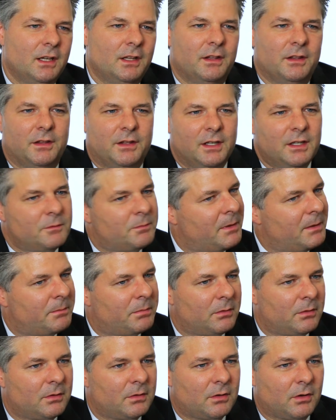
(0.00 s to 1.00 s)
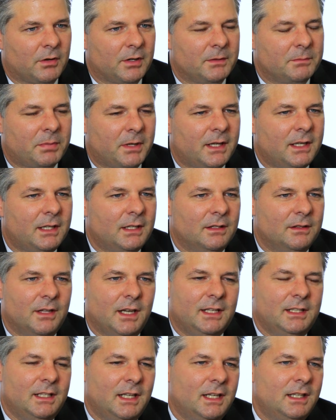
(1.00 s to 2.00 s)
These people are in pain.
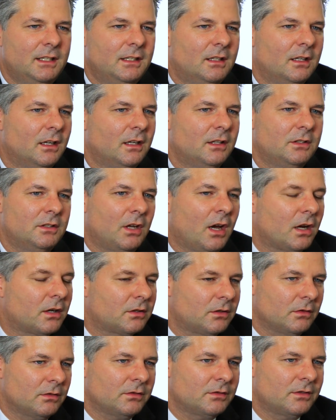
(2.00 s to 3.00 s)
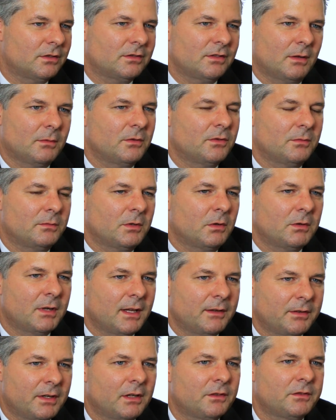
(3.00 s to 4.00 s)
They need uh, doctors. Some of them don't
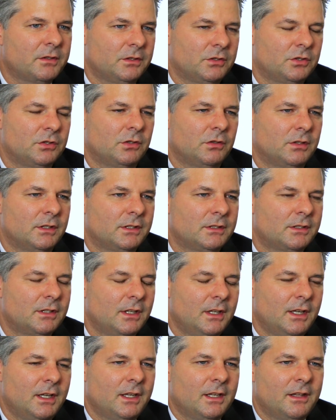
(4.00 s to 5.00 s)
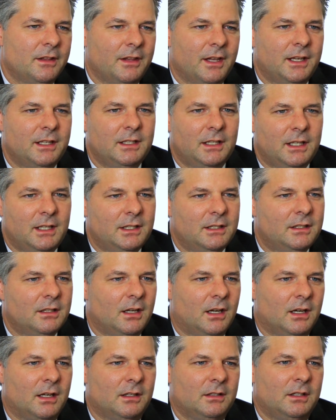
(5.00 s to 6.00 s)
have health insurance. They need
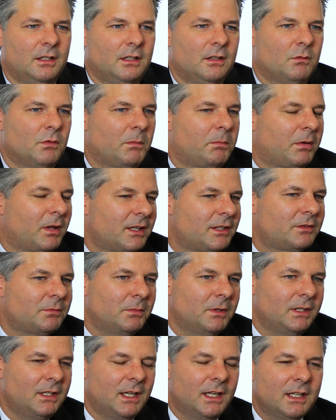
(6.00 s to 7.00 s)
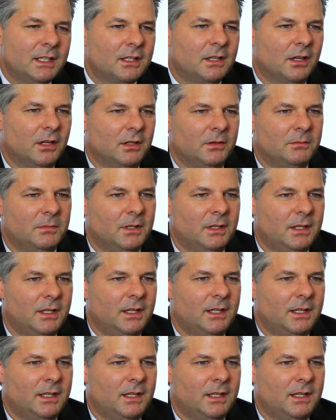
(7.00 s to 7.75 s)
uh, replacement income